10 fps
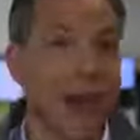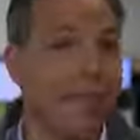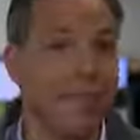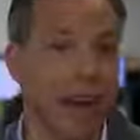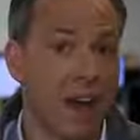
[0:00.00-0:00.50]
that
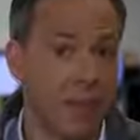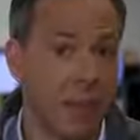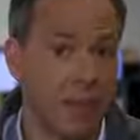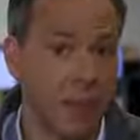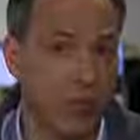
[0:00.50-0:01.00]
does not
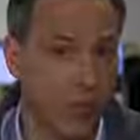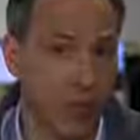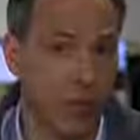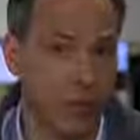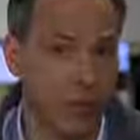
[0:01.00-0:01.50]
appear to be
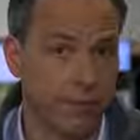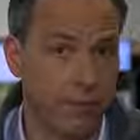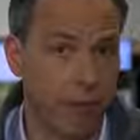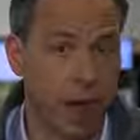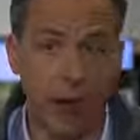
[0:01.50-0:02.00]
true
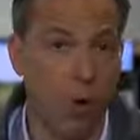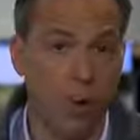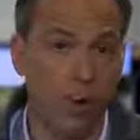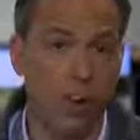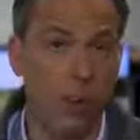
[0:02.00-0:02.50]

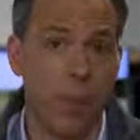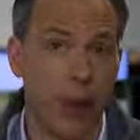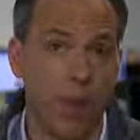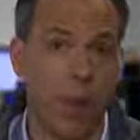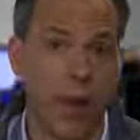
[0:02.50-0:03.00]
according to the
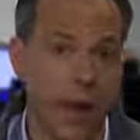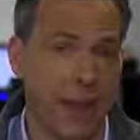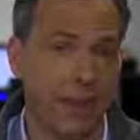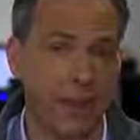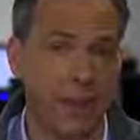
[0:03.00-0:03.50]
Obama White
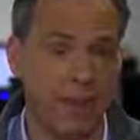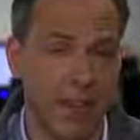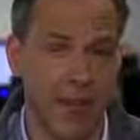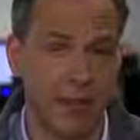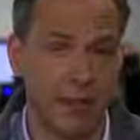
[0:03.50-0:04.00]
House
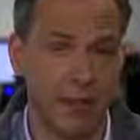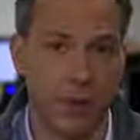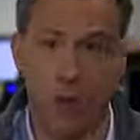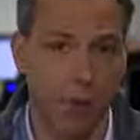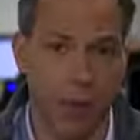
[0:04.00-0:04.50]
itself.
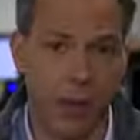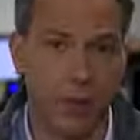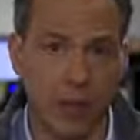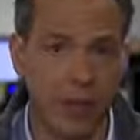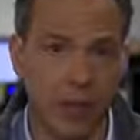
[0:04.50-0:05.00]
No
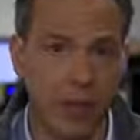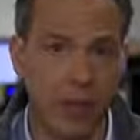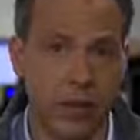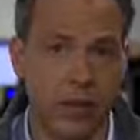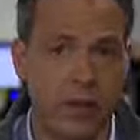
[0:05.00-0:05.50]
Republican
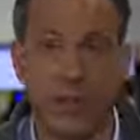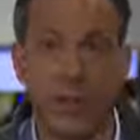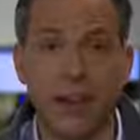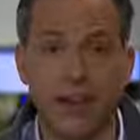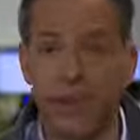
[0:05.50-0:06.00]
leader
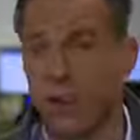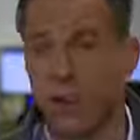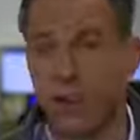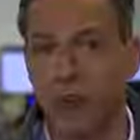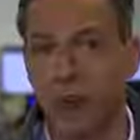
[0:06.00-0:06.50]
said to
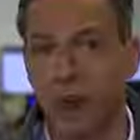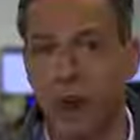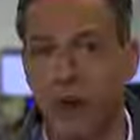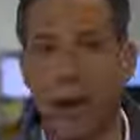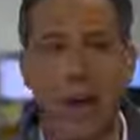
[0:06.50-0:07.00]
President
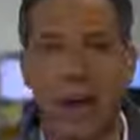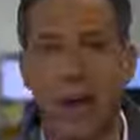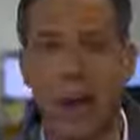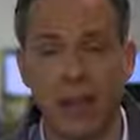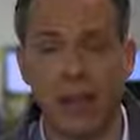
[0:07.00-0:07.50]
Obama, I
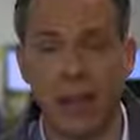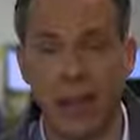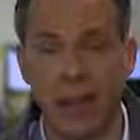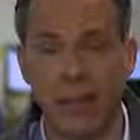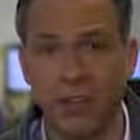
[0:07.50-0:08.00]
cannot even
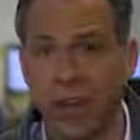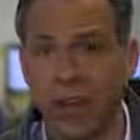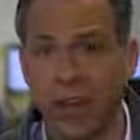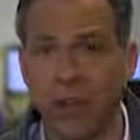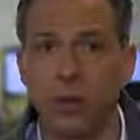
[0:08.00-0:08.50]
stand to
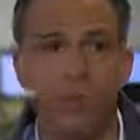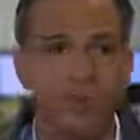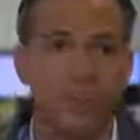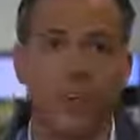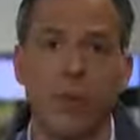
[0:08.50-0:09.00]
look at you.
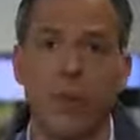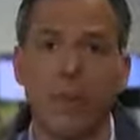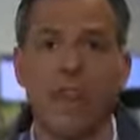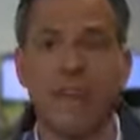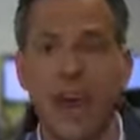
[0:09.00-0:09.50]
Listen to
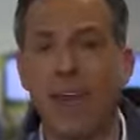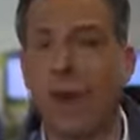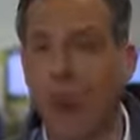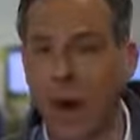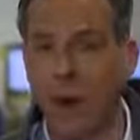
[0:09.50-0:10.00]
then
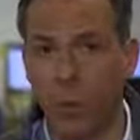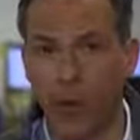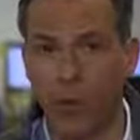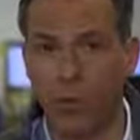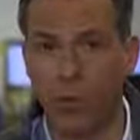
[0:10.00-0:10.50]
Obama
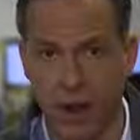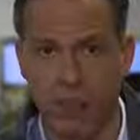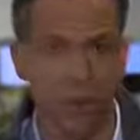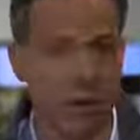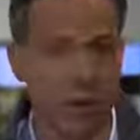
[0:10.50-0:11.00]
White House
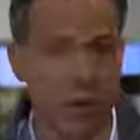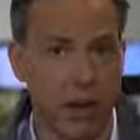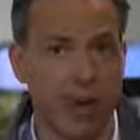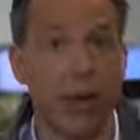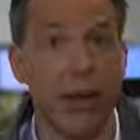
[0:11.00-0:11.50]
Press
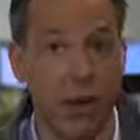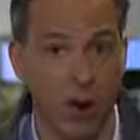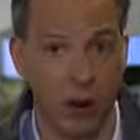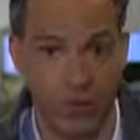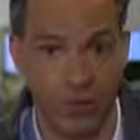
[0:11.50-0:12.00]
Secretary Jay
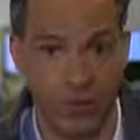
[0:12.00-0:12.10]
Carney.